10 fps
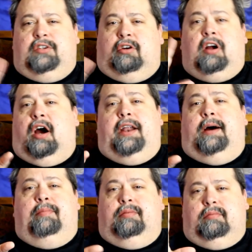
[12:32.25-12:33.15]
you're caught
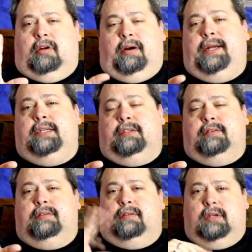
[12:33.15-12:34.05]
up. All right,
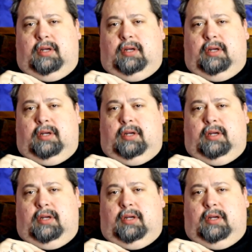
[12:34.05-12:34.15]
just